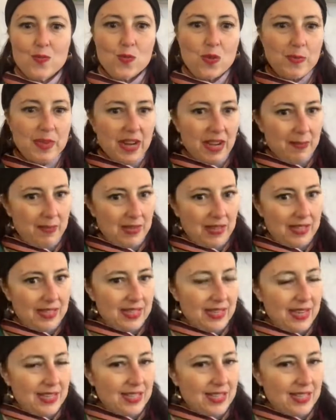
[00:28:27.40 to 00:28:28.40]
Womanopolis
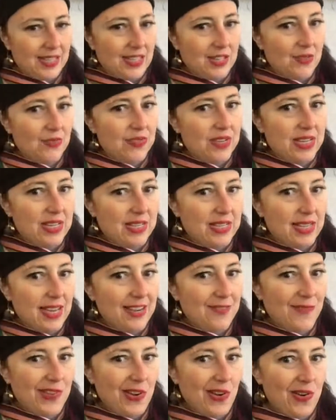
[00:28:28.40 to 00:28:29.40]
says the Greeks
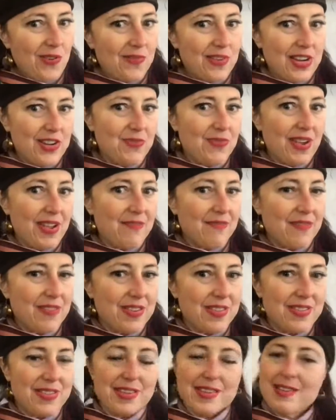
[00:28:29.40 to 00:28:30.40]
said we already know
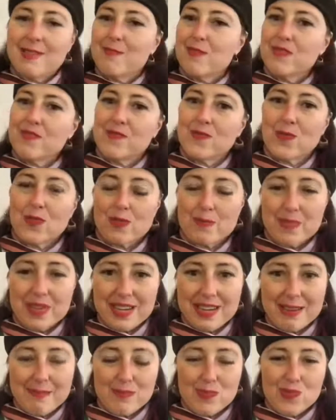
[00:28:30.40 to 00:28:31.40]
everything before
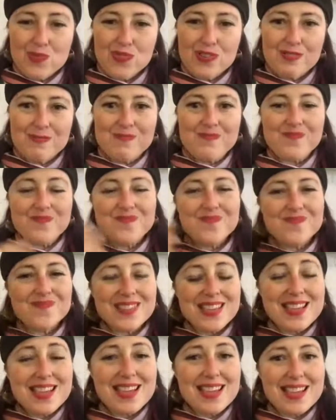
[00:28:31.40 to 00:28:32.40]
being born.
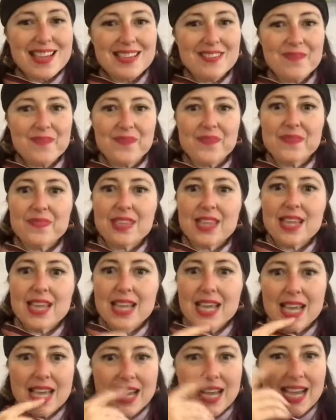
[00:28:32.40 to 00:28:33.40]
Eh,
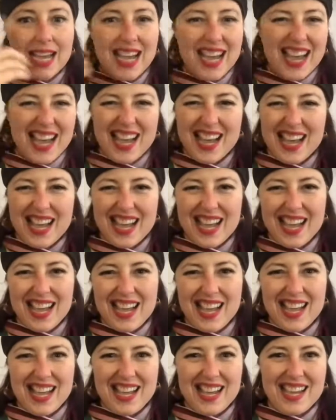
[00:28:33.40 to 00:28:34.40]

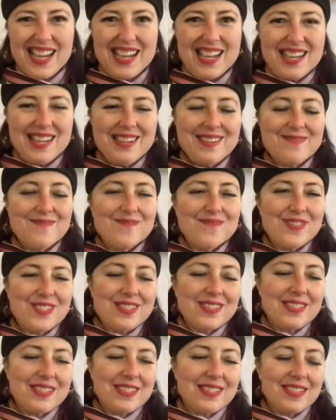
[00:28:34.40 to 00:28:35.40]
I
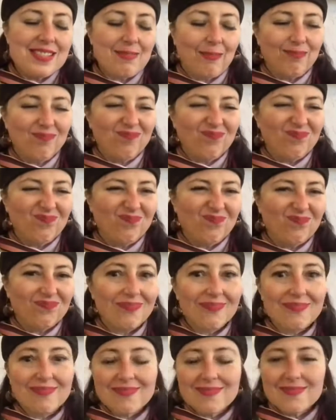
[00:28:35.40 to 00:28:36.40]
eh, mm,
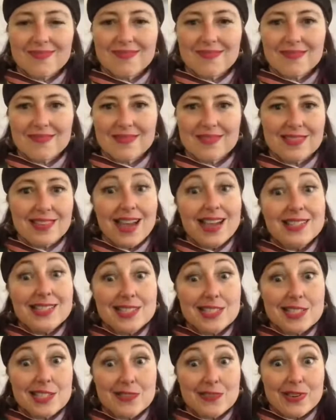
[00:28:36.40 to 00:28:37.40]
I
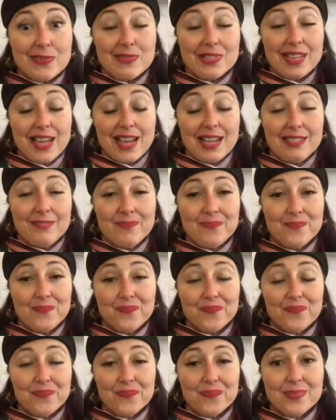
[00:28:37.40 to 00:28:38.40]
disagree with that.
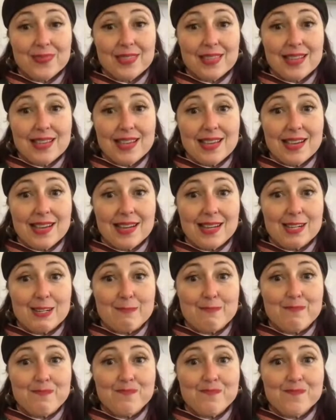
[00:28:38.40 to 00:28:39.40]

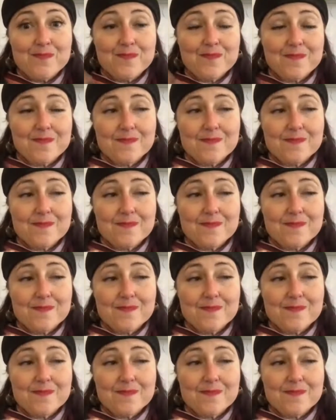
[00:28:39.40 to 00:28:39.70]
Um,